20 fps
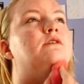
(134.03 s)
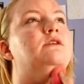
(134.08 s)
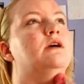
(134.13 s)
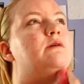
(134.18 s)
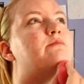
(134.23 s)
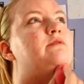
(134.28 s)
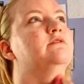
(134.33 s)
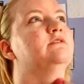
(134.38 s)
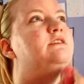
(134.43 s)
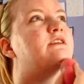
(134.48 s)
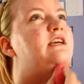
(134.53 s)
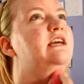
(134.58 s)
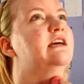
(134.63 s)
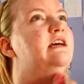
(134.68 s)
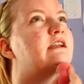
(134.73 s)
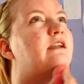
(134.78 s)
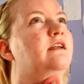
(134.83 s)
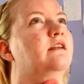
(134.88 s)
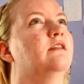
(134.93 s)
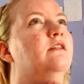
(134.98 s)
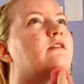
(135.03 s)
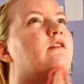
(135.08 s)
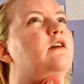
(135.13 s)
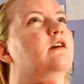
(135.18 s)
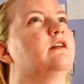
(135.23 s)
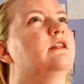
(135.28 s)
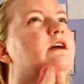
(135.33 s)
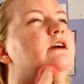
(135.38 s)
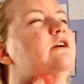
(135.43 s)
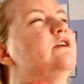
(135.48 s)
type of skin and the
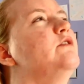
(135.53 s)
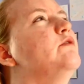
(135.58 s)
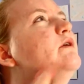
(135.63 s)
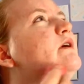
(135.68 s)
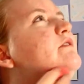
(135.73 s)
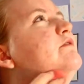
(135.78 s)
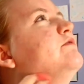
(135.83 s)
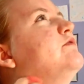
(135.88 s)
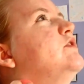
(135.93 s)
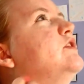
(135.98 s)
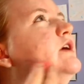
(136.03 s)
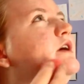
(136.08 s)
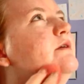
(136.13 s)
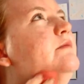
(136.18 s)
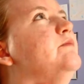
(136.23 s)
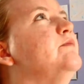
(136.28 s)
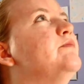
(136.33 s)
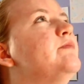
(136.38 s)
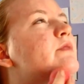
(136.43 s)
look that you're going for.